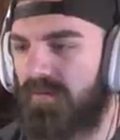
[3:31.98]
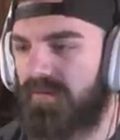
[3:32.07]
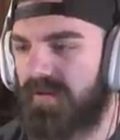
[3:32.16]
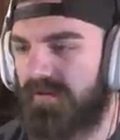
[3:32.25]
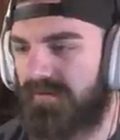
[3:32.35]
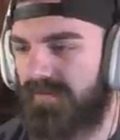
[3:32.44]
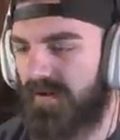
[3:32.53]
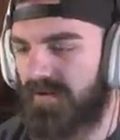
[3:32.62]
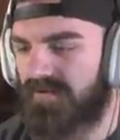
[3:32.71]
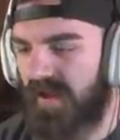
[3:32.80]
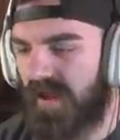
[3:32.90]
was the
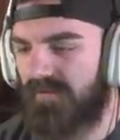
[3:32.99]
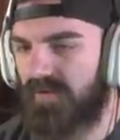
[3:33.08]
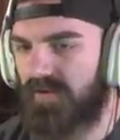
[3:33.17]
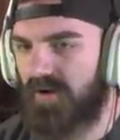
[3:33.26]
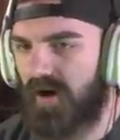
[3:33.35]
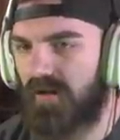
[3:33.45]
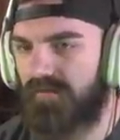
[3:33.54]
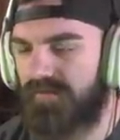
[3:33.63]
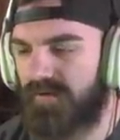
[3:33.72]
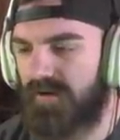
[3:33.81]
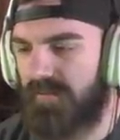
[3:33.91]
first ever Call
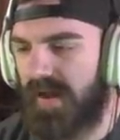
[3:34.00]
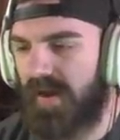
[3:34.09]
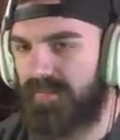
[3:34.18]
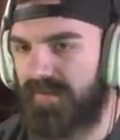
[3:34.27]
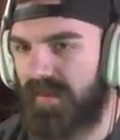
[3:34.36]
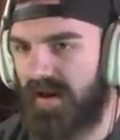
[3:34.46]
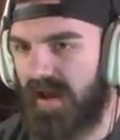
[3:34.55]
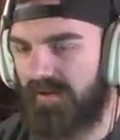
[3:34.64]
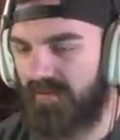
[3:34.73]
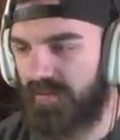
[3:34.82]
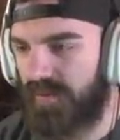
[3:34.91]
of Duty map that I
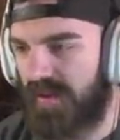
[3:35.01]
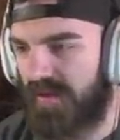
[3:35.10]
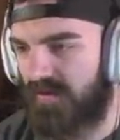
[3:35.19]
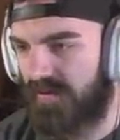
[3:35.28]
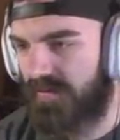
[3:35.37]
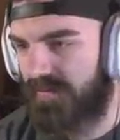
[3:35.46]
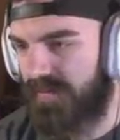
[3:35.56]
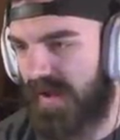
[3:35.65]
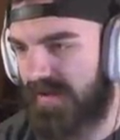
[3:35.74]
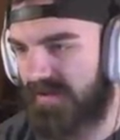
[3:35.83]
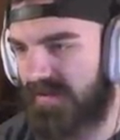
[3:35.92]
ever played on
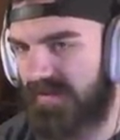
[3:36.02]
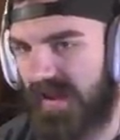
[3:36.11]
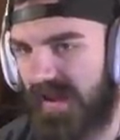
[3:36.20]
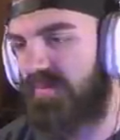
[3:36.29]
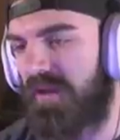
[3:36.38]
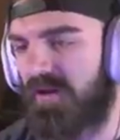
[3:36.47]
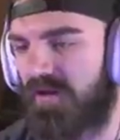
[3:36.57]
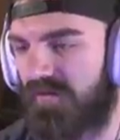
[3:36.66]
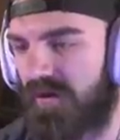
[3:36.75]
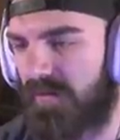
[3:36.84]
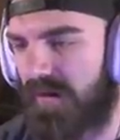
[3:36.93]
back in the day. Me and a
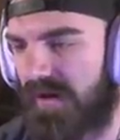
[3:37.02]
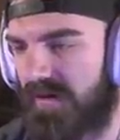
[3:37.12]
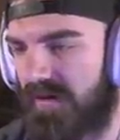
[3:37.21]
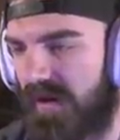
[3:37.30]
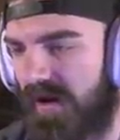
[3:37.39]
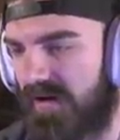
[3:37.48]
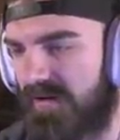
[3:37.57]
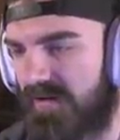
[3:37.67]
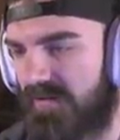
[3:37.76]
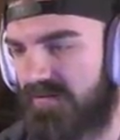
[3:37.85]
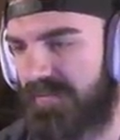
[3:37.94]
good friend of mine, Eric,
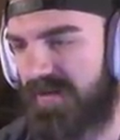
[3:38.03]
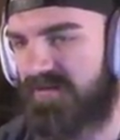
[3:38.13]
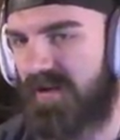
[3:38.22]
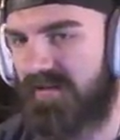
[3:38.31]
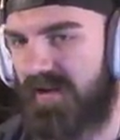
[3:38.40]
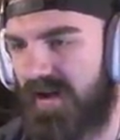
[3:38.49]
big shout out to